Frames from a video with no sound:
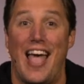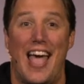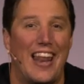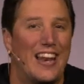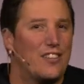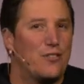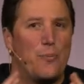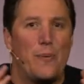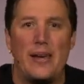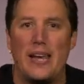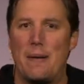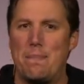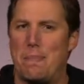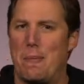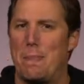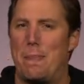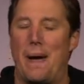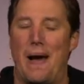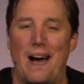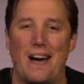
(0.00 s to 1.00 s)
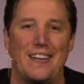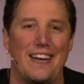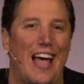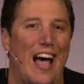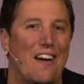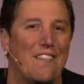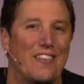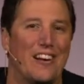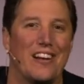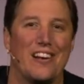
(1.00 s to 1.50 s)
And as we get prepared to
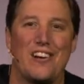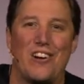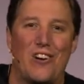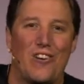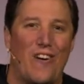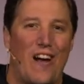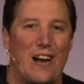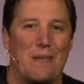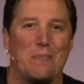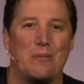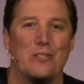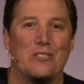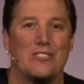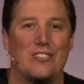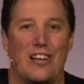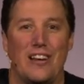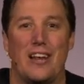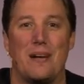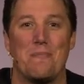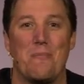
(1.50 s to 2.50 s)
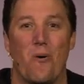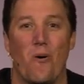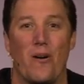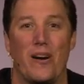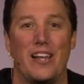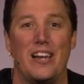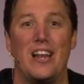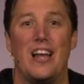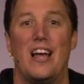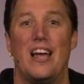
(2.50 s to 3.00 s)
have an incredible Sunday
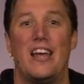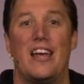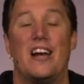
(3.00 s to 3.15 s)
morning,